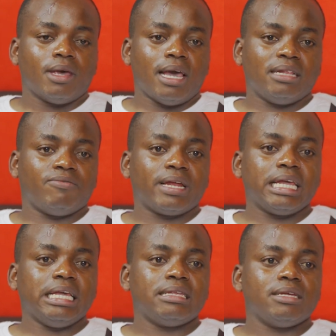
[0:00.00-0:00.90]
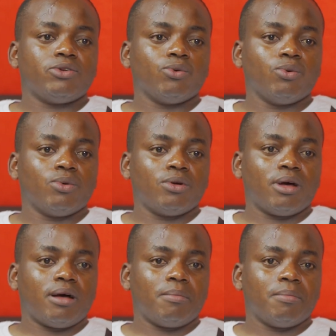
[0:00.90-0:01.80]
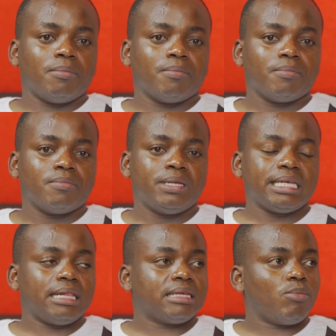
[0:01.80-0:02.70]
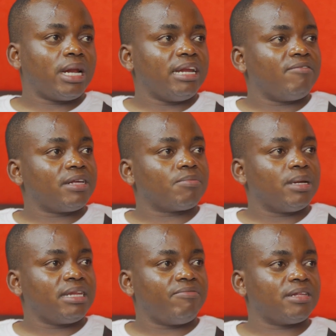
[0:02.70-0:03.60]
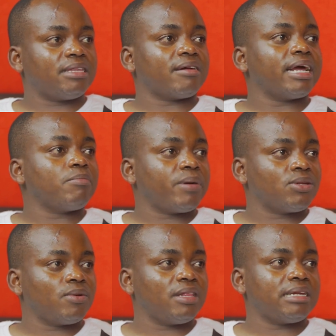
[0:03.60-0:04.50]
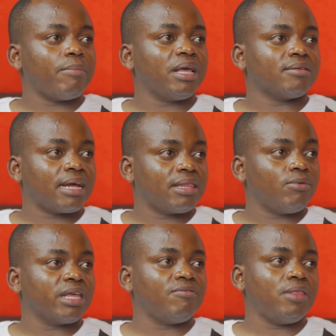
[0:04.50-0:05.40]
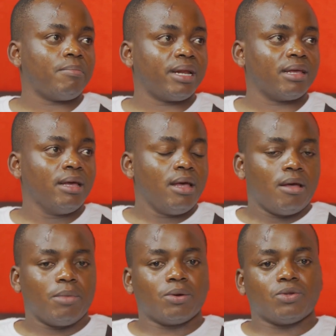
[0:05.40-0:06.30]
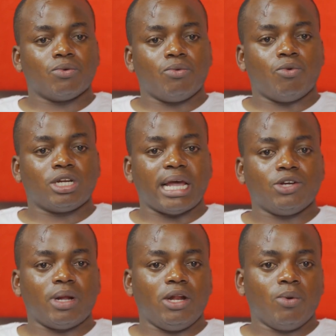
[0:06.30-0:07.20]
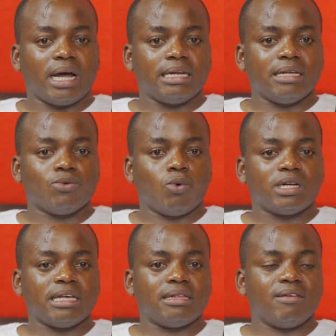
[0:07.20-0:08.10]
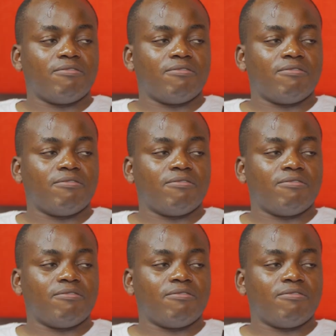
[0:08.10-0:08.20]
It's very easy to sell someone an investment. If it's the right person and the timing is right, they will give you their money. Because what I usually look at is, what is the